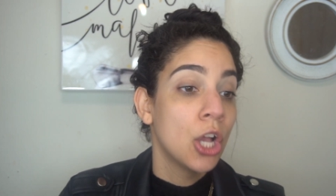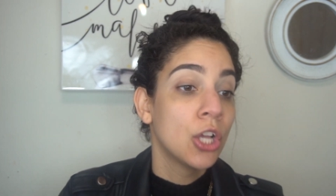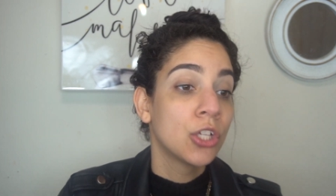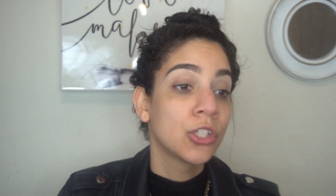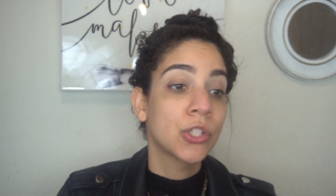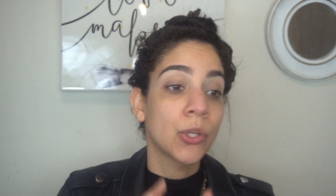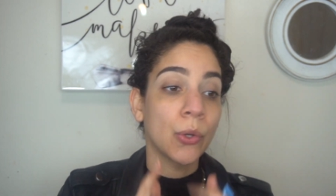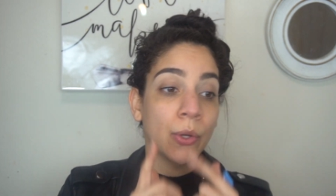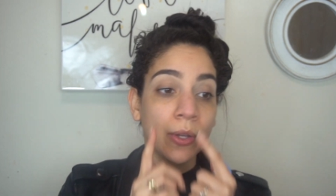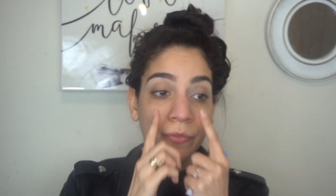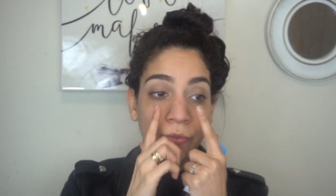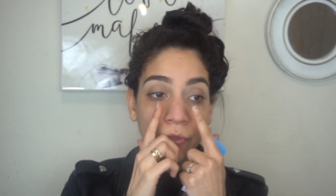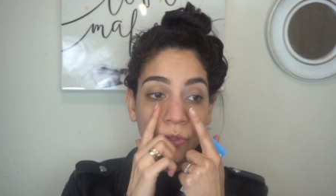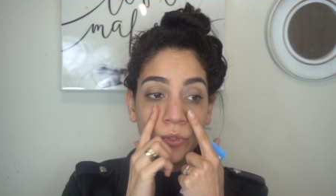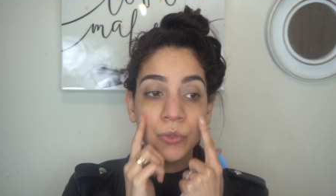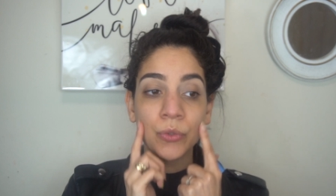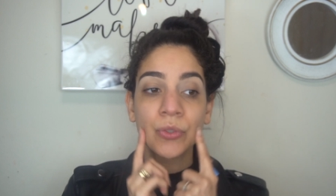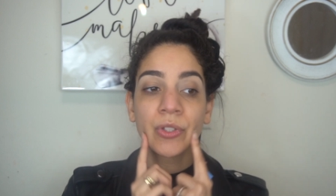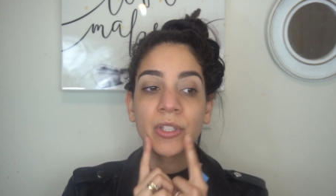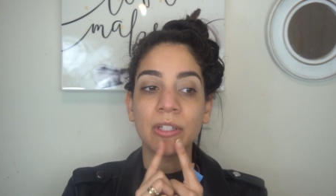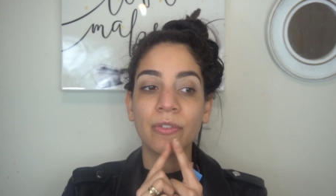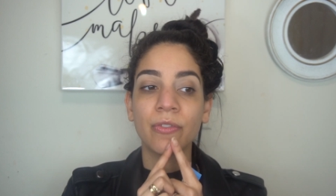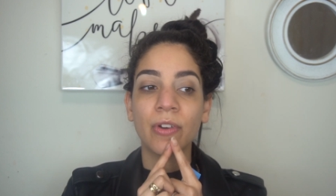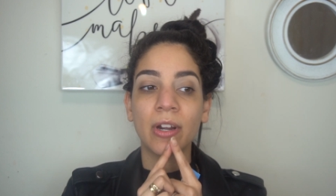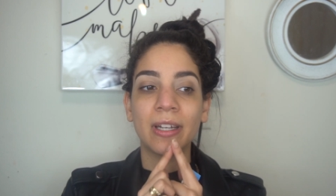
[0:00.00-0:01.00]
So if you do
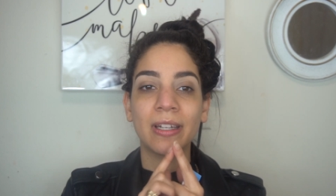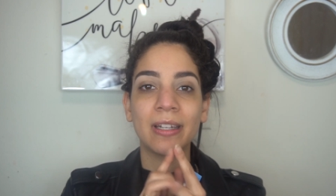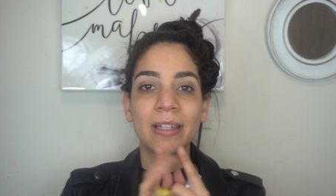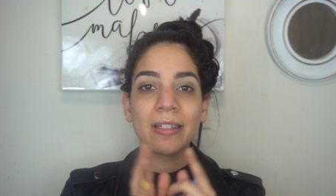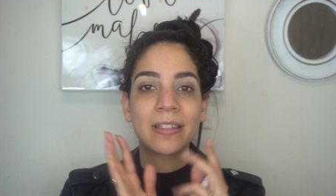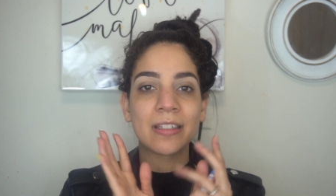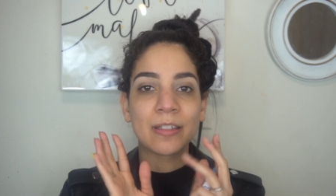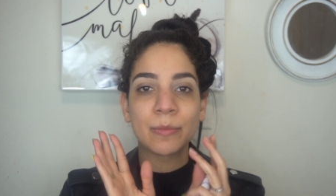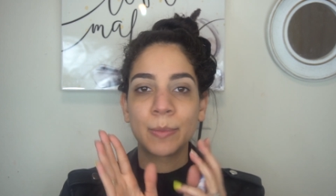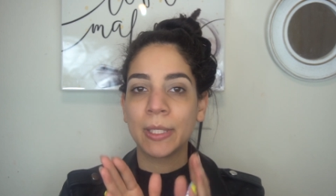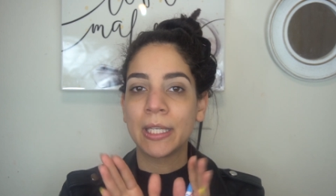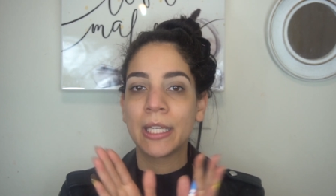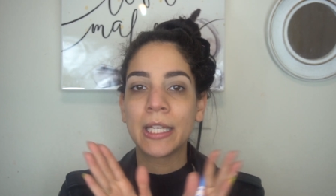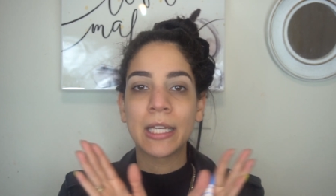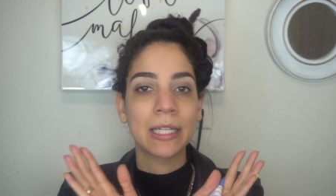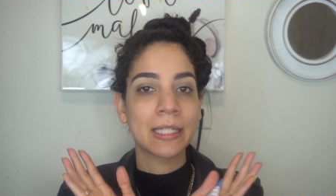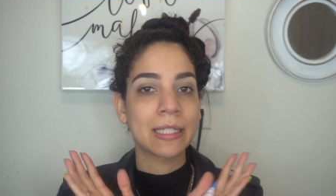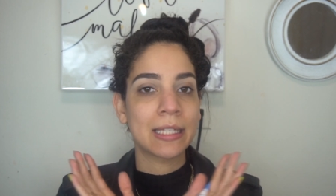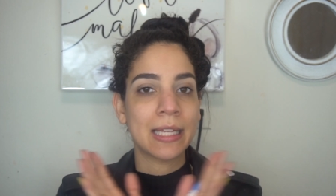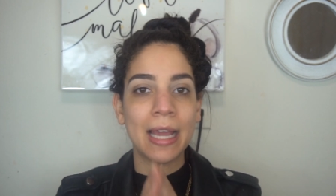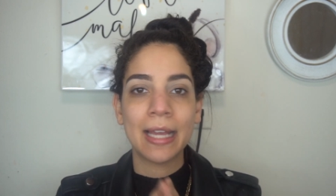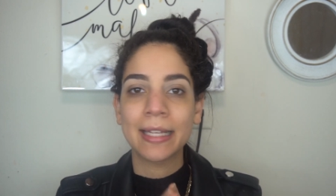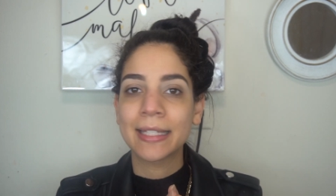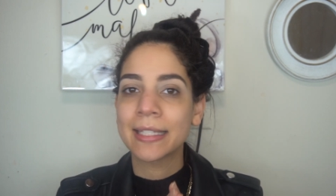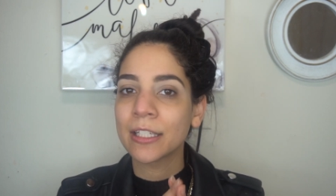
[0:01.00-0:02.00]
see redness, it's
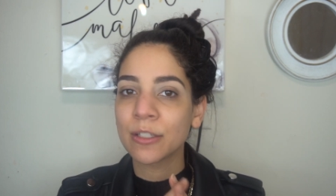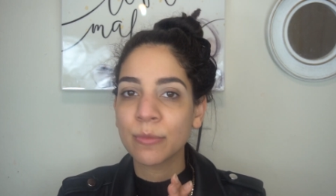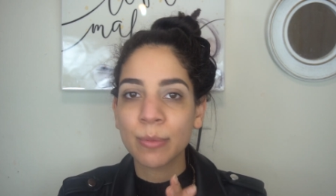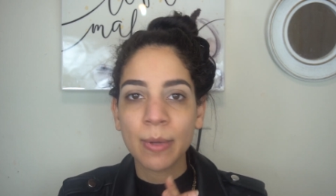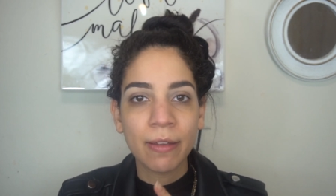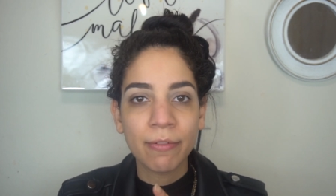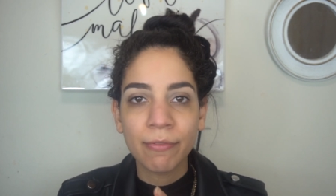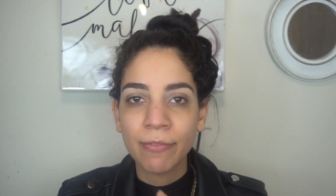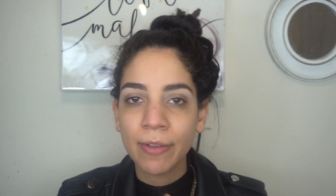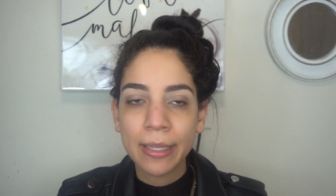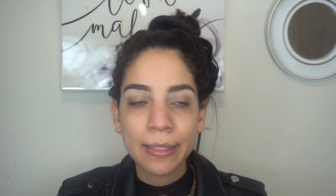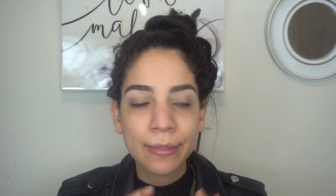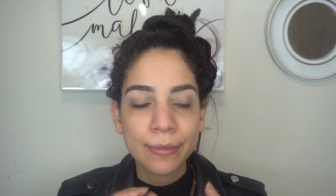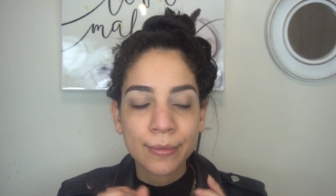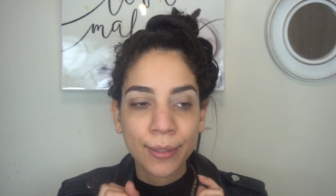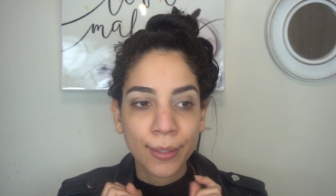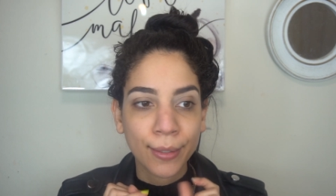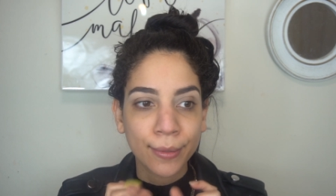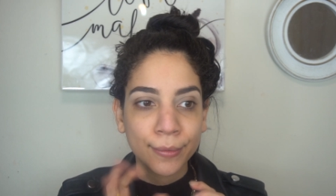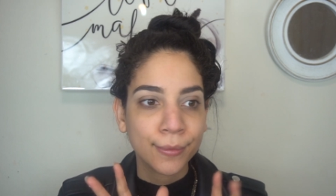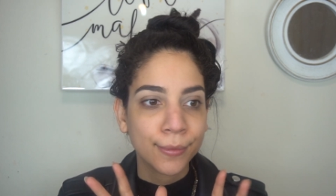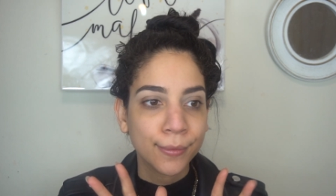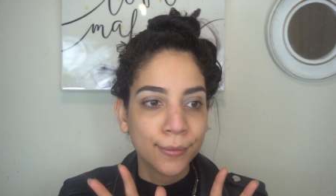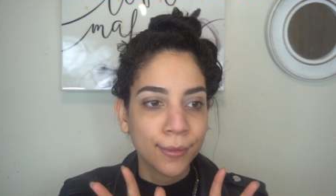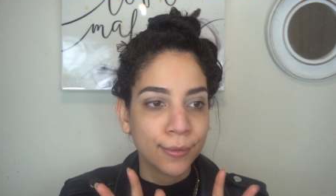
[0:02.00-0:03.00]
because I touch my face and
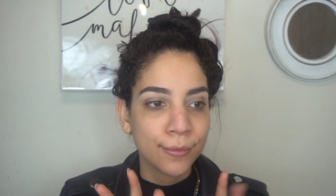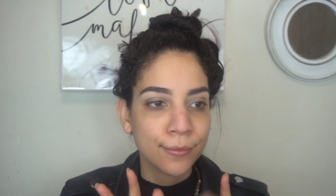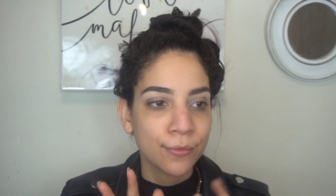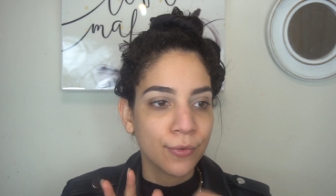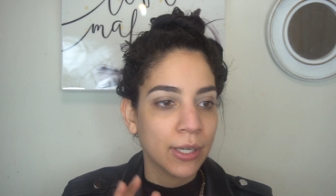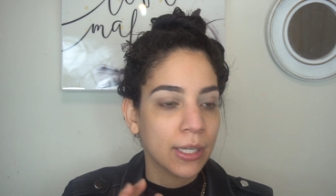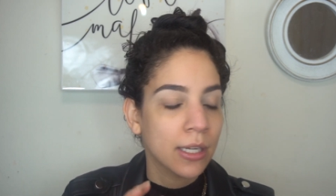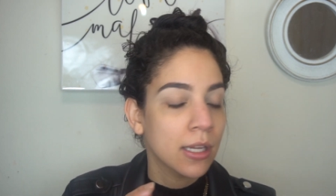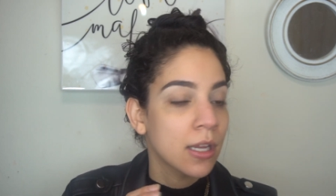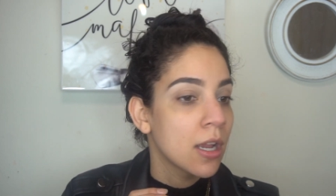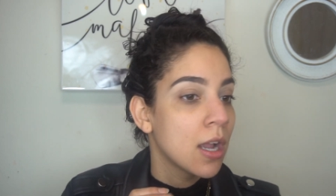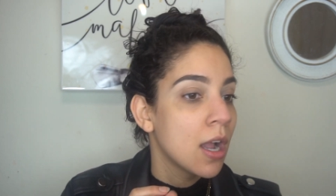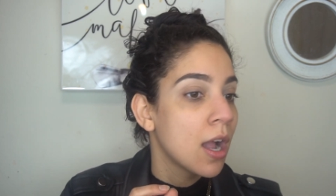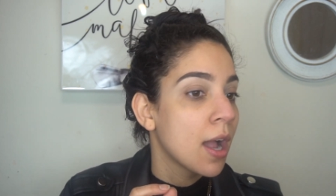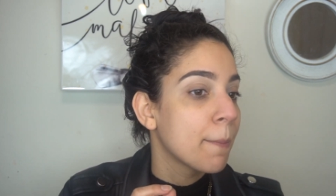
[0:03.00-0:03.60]
it just gets red.